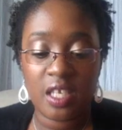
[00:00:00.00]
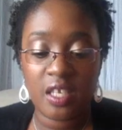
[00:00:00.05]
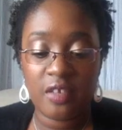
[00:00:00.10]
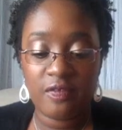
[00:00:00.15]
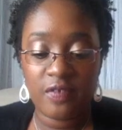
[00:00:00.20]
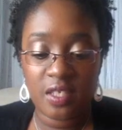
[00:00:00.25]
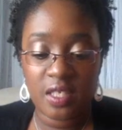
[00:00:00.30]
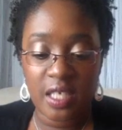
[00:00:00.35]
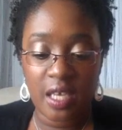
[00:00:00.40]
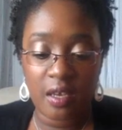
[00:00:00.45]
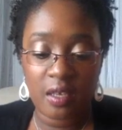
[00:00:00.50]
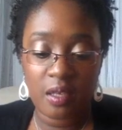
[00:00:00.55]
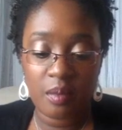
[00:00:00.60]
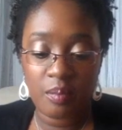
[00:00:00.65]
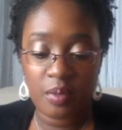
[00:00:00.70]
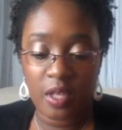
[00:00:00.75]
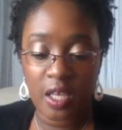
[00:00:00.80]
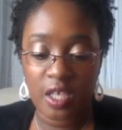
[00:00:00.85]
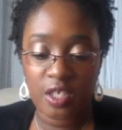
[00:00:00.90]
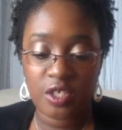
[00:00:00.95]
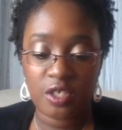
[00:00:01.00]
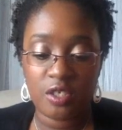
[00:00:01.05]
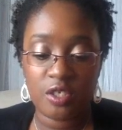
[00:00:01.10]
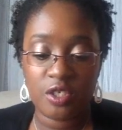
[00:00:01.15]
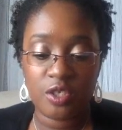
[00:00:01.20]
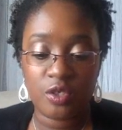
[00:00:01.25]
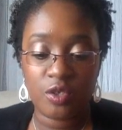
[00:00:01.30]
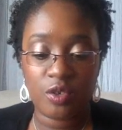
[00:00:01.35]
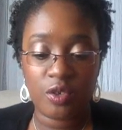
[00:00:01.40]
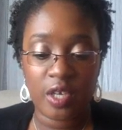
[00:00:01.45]
evens out complexion
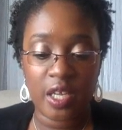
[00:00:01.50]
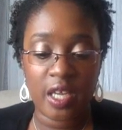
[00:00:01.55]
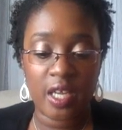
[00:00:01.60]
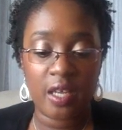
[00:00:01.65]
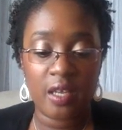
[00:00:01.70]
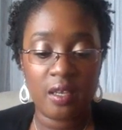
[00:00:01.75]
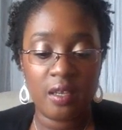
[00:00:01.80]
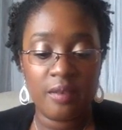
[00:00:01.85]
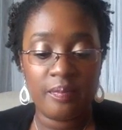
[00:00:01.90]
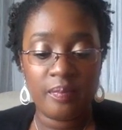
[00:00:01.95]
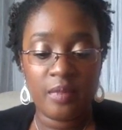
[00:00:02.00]
to create